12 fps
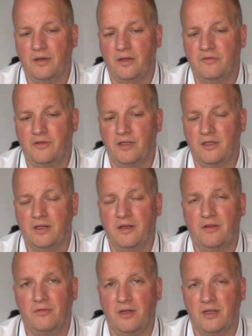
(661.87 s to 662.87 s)
feel it.
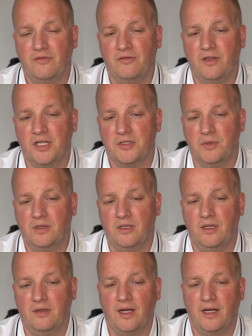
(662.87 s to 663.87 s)
It's really flush with the
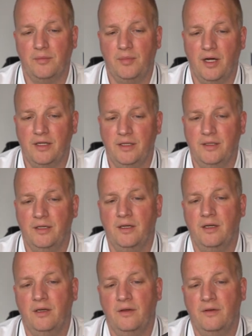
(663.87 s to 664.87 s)
entire body.
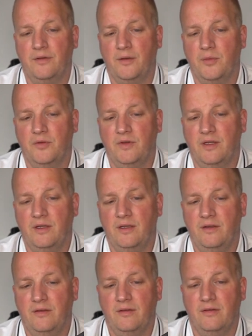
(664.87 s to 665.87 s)
So moving
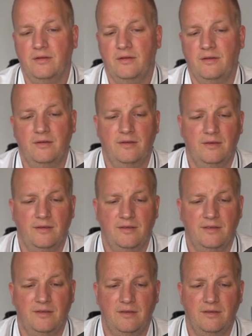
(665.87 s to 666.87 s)
these
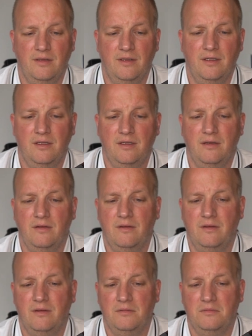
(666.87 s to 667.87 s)

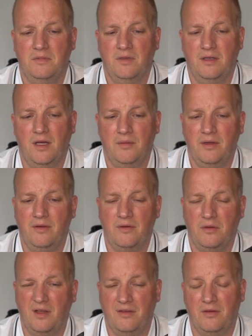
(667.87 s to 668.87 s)
is, I mean,
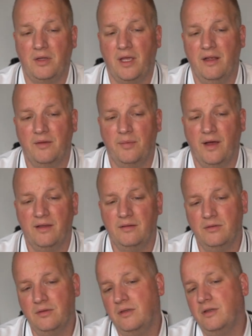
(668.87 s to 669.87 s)
it's okay. It's
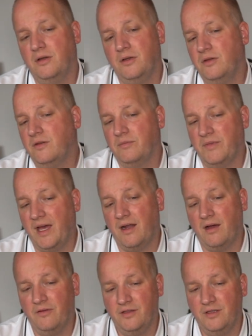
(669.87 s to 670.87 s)
possible. You don't use them that
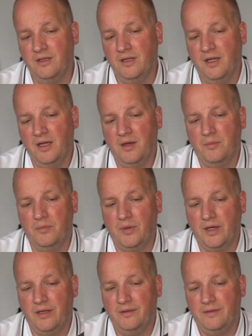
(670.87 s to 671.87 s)
often,
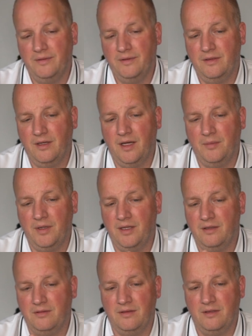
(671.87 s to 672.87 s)
but I
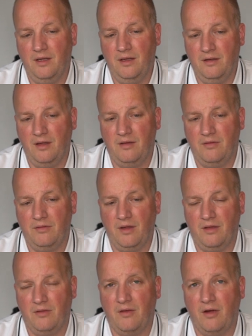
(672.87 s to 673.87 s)
mean,
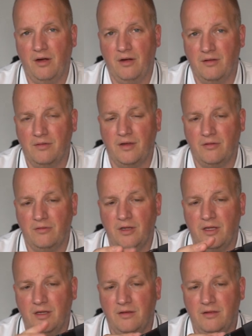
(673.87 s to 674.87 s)
it's hard. They're
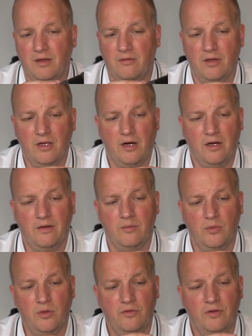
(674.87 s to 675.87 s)
really hard to
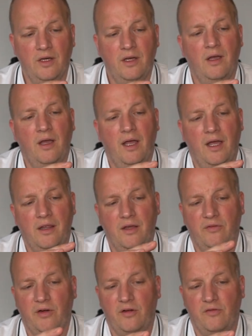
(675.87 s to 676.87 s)
move, and they're
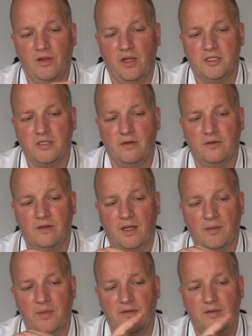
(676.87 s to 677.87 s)
very flush. So
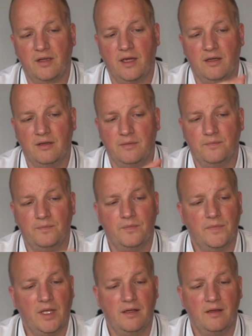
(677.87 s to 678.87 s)
that makes it kind
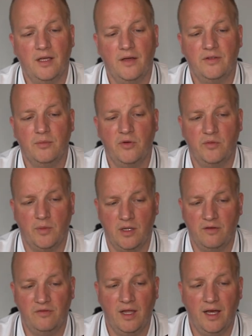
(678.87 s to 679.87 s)
of tough to move them on
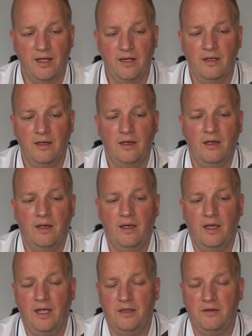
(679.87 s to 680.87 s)
the fly,
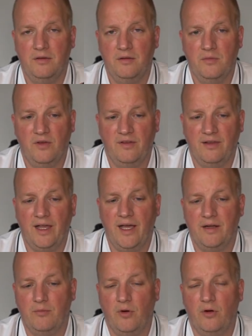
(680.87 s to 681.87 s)
and you
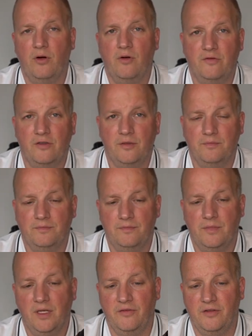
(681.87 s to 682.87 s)
slide more over them.
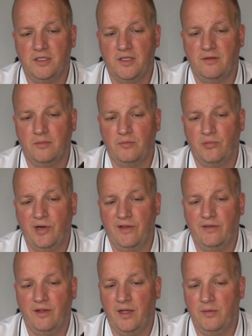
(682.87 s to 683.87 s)
If you just
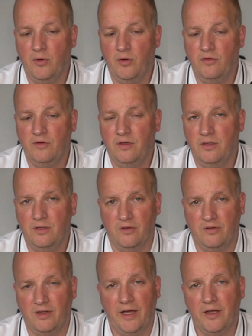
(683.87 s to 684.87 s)
press and move, you'll
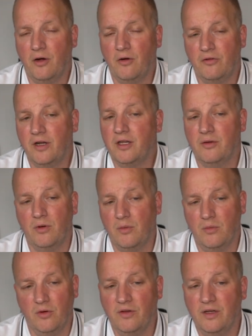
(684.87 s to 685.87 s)
slide over it. You won't
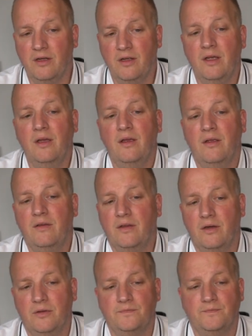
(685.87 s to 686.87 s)
move it.
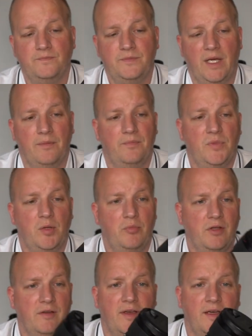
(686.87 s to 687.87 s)
So yeah, they're
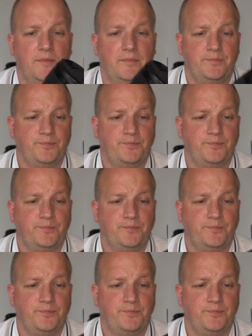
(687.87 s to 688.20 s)
pretty tight.